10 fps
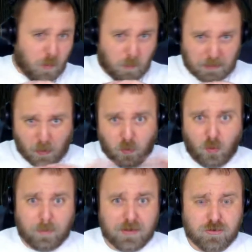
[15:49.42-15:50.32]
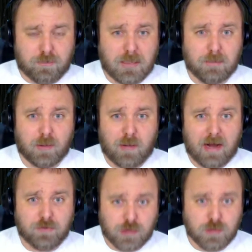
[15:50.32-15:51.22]
with a whole bunch of people
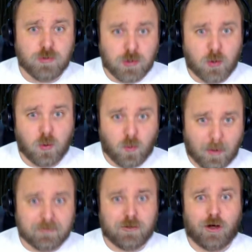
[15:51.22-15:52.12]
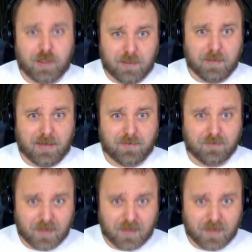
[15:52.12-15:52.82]
around, you know what I'm talking about.